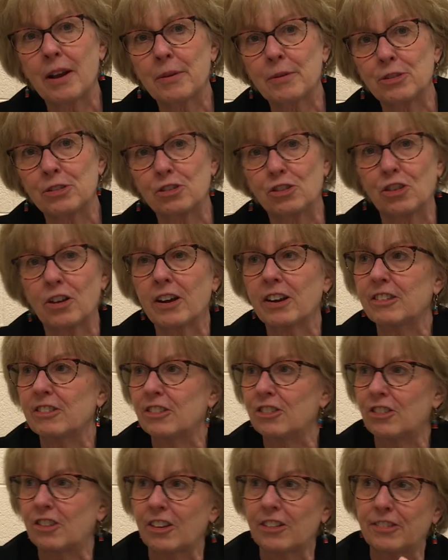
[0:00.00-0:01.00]
I was trying
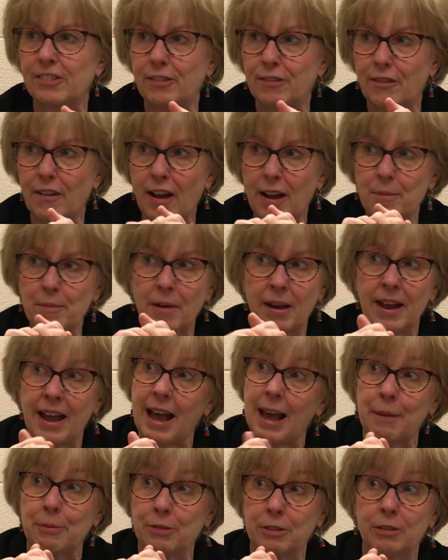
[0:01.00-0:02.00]
to justify my
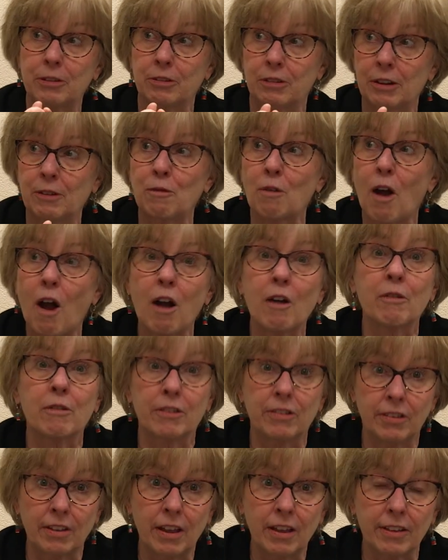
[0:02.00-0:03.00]
absolutely wrong
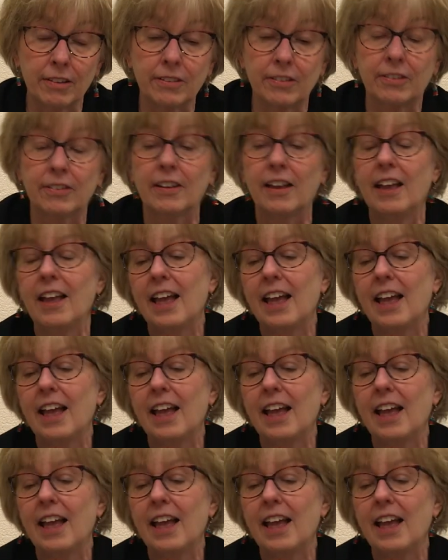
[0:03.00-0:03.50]
results,